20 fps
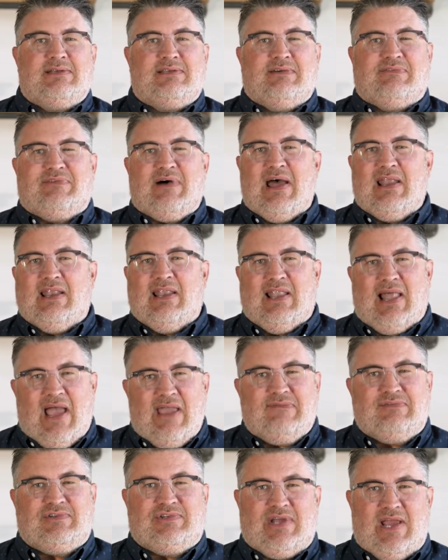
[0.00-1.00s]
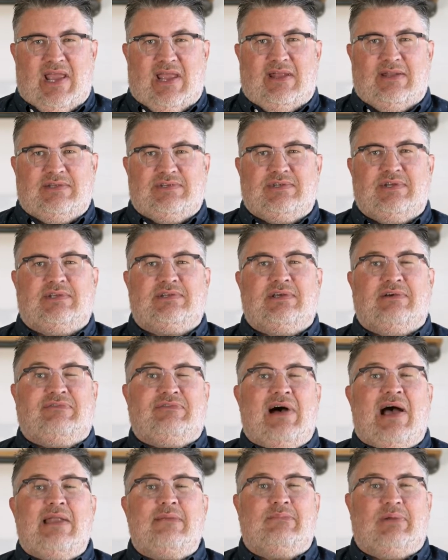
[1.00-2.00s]
to find life change, to
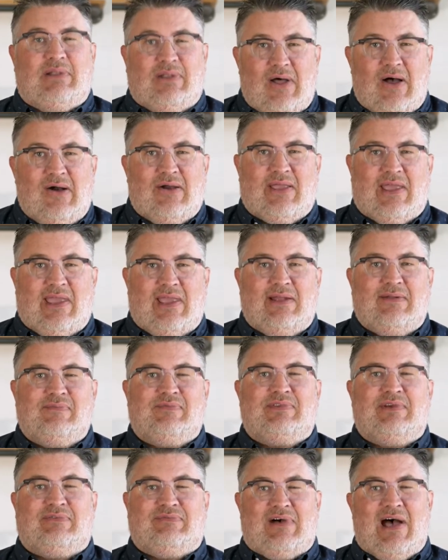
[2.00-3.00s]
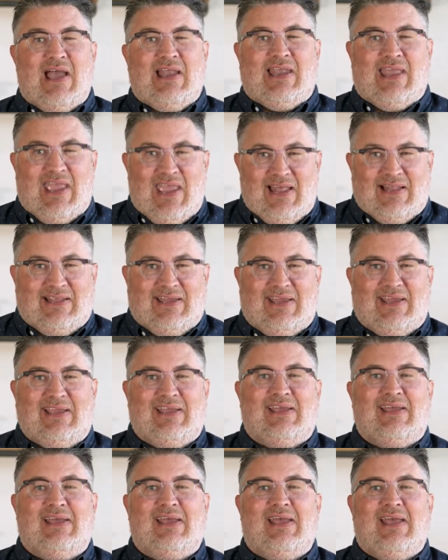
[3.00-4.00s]
find belonging, to find healing,